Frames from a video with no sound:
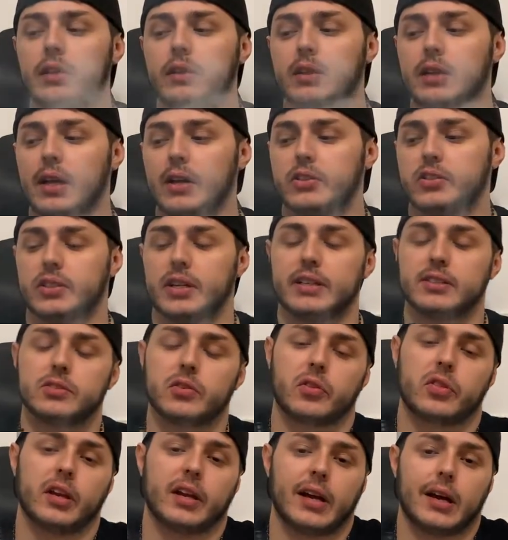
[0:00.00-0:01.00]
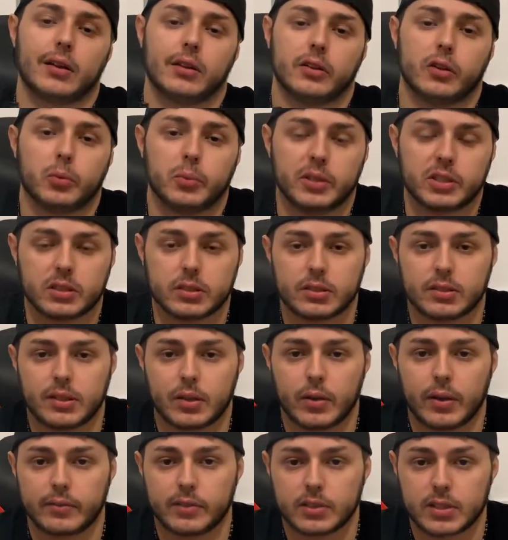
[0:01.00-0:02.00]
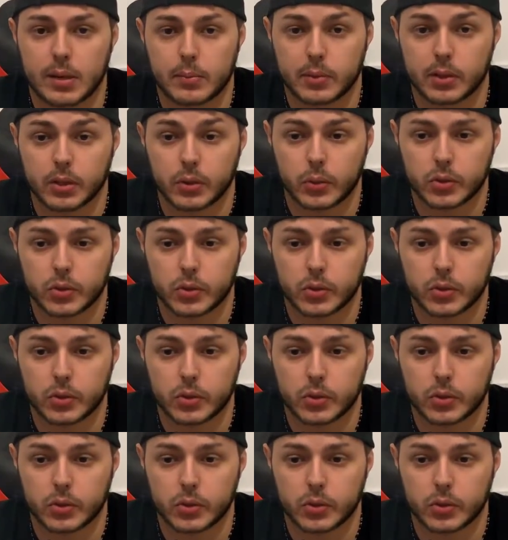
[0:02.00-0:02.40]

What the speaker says: The clouds are nice. They're thinning out a little bit just because I don't have the top of